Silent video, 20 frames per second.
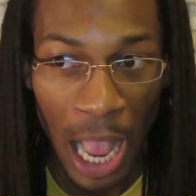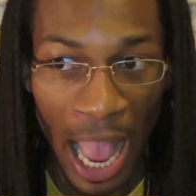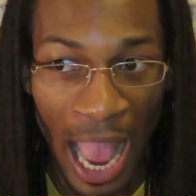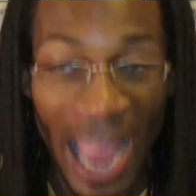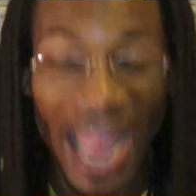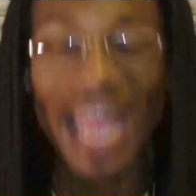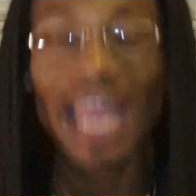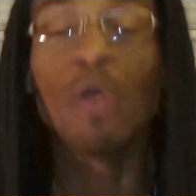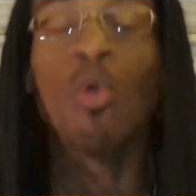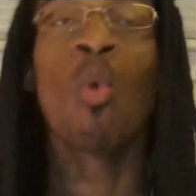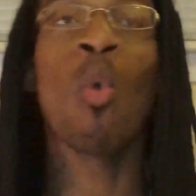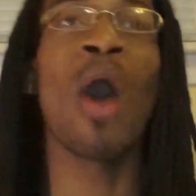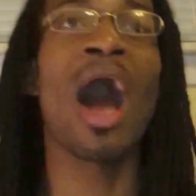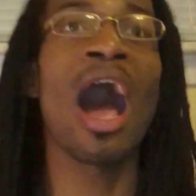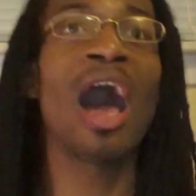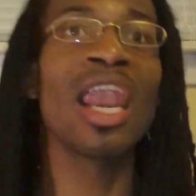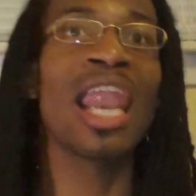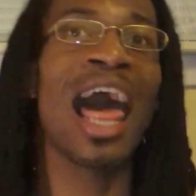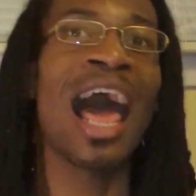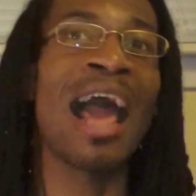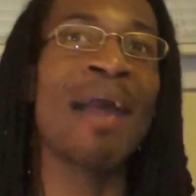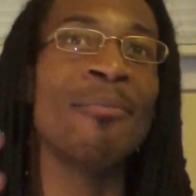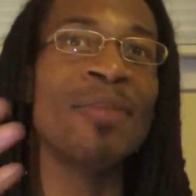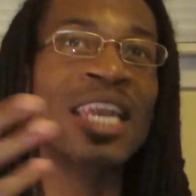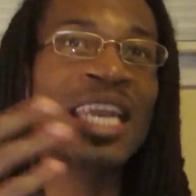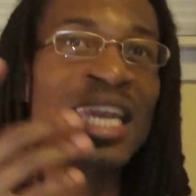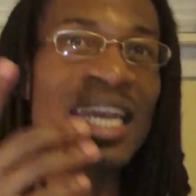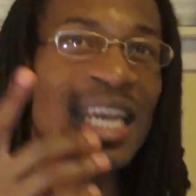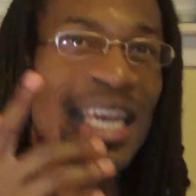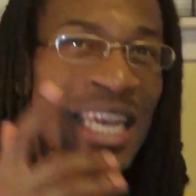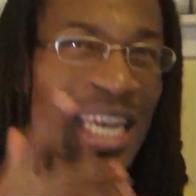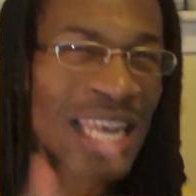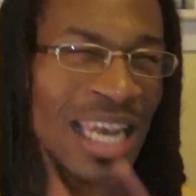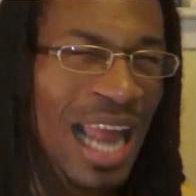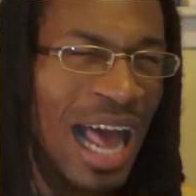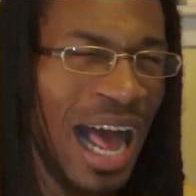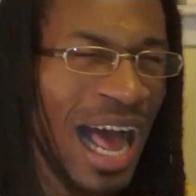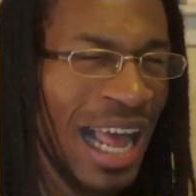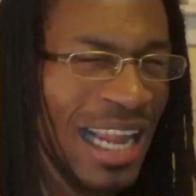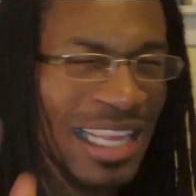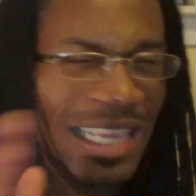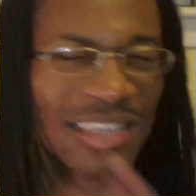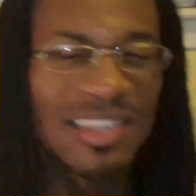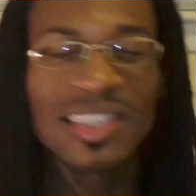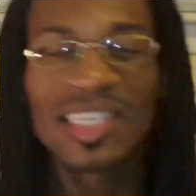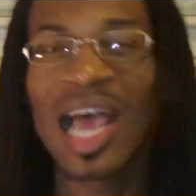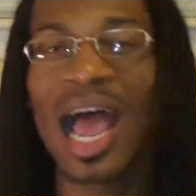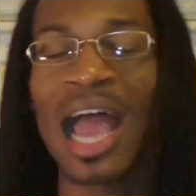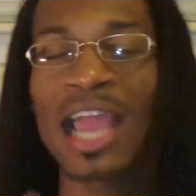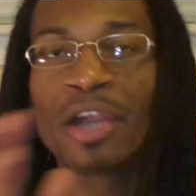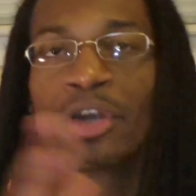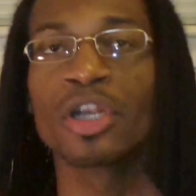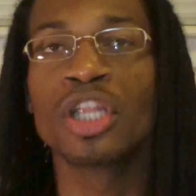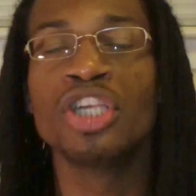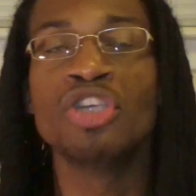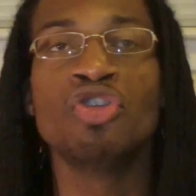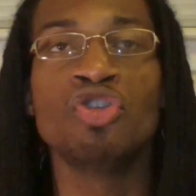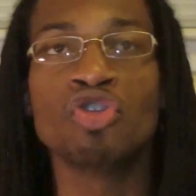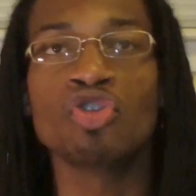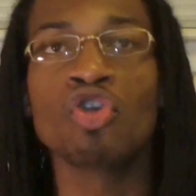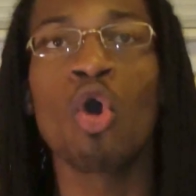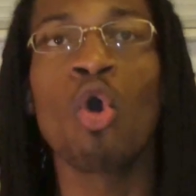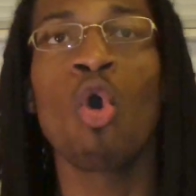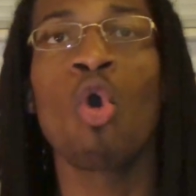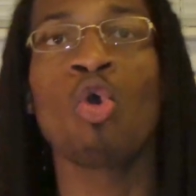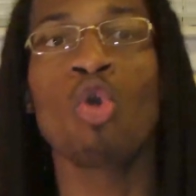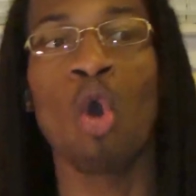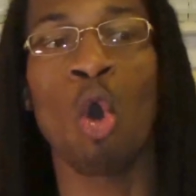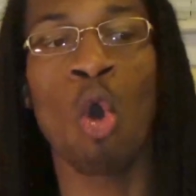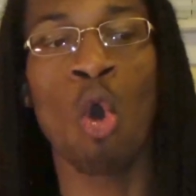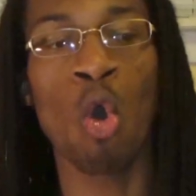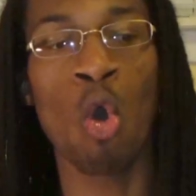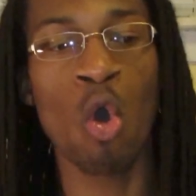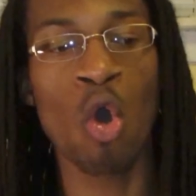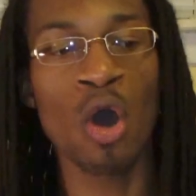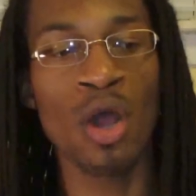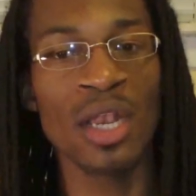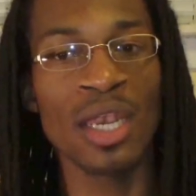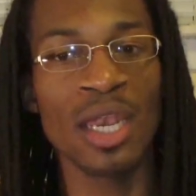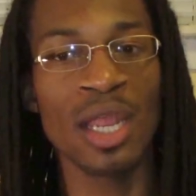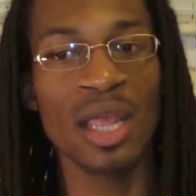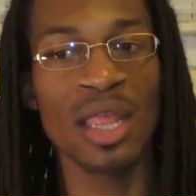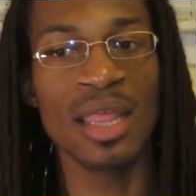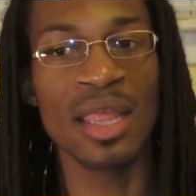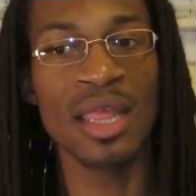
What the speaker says: And while I'm not entirely sold on